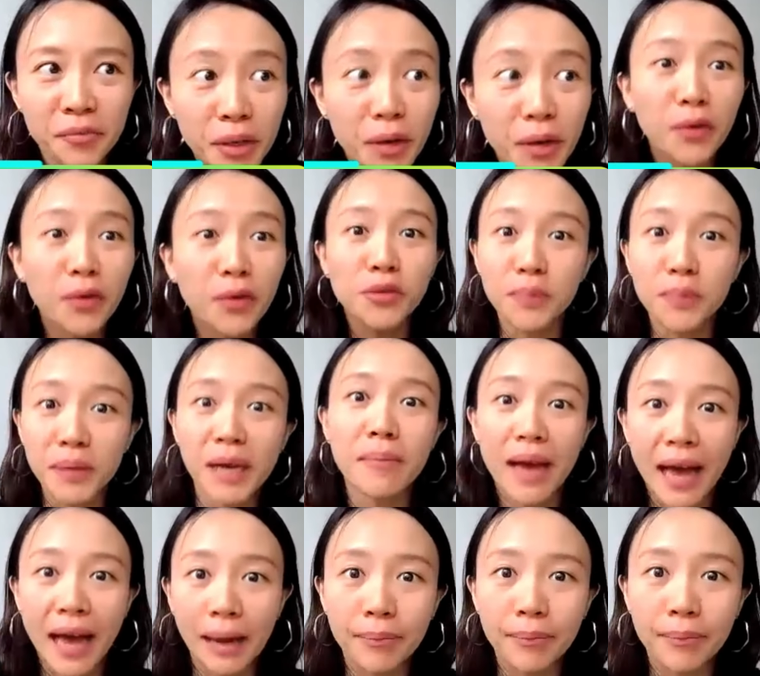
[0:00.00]
We also
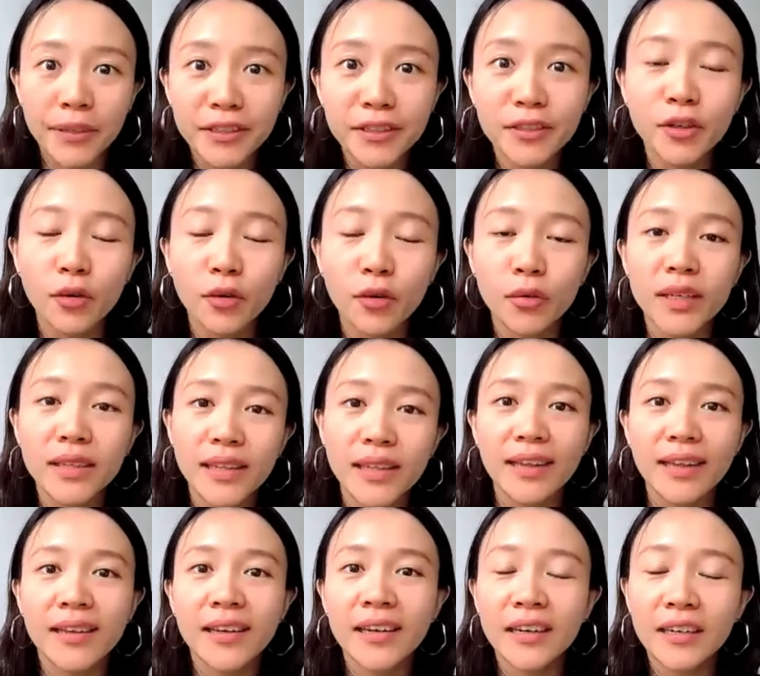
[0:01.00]
become happier knowing
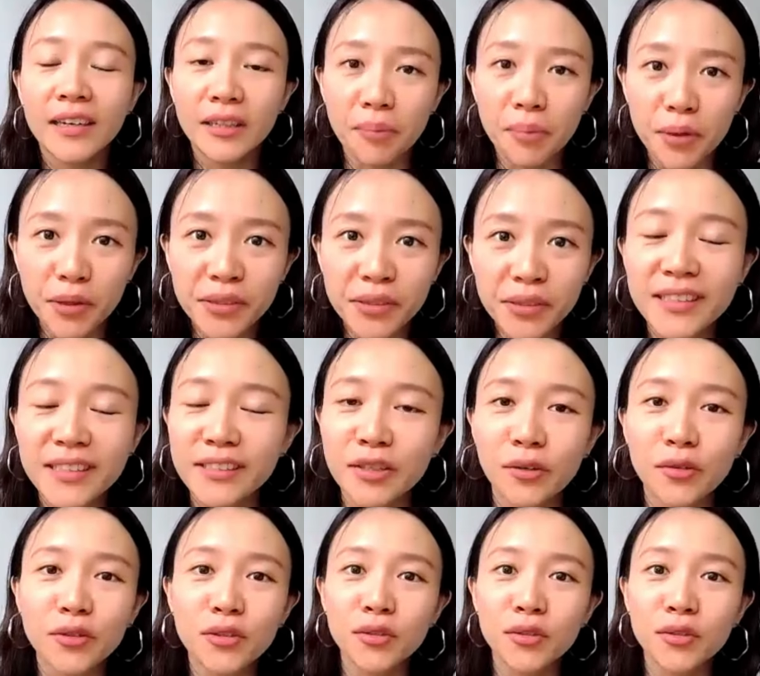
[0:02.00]
that the person is
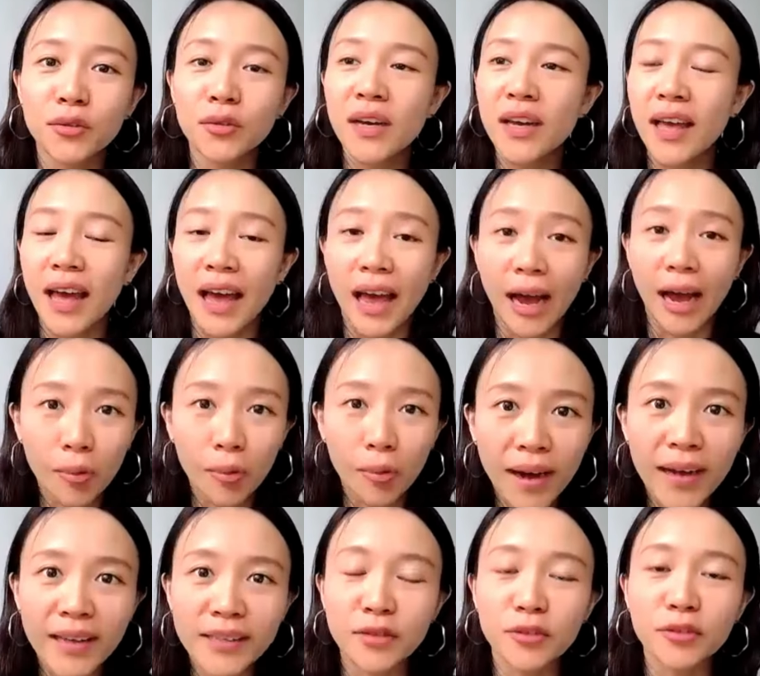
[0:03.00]
going to help
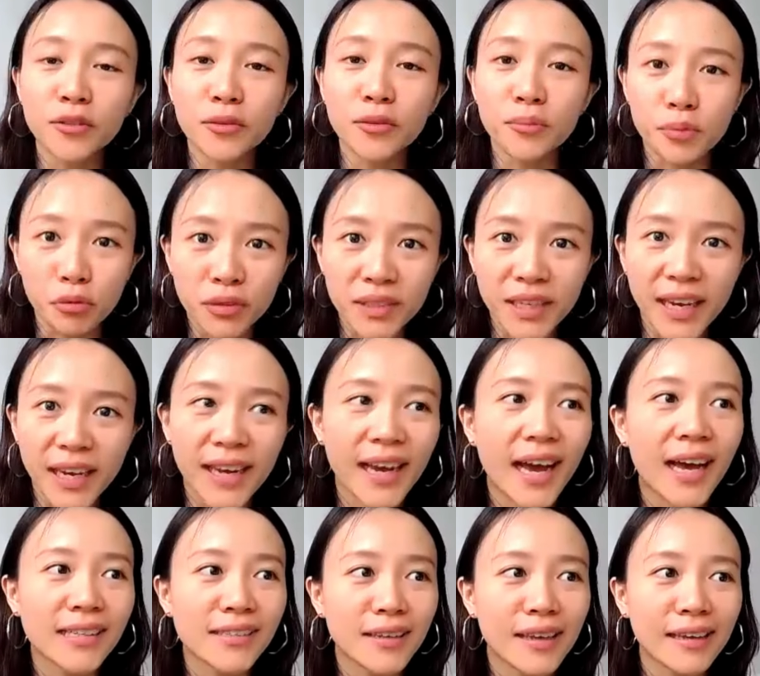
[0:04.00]
us, going to protect
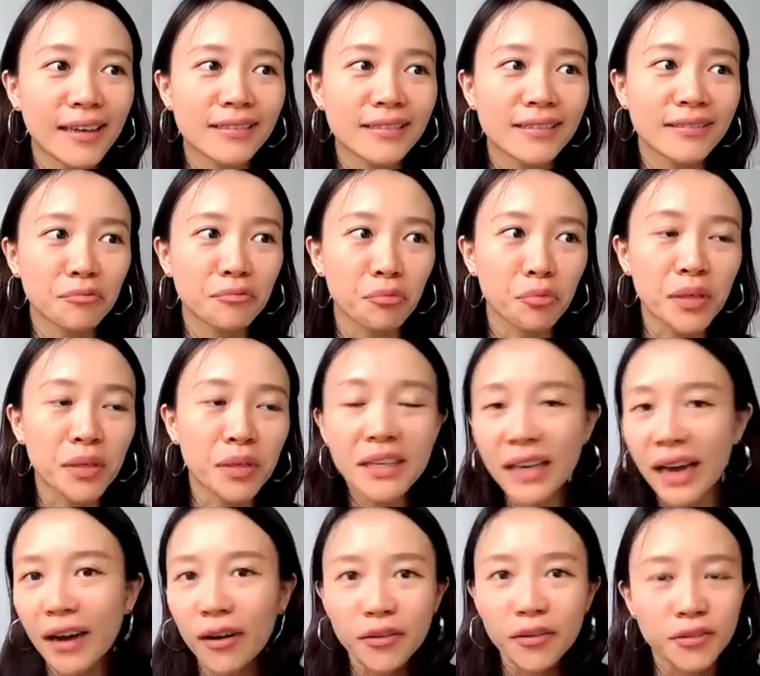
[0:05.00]
us, and we
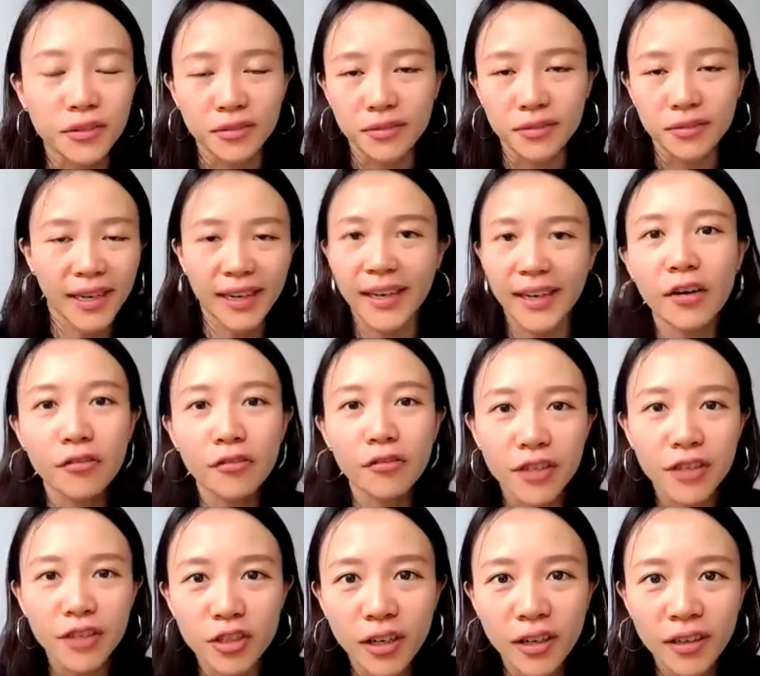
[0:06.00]
are going to take care of
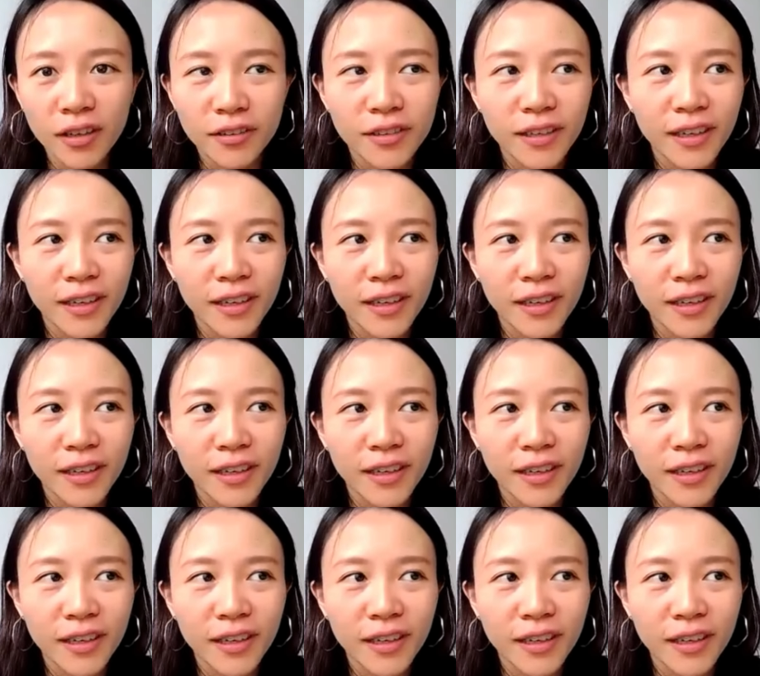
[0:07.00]
each other.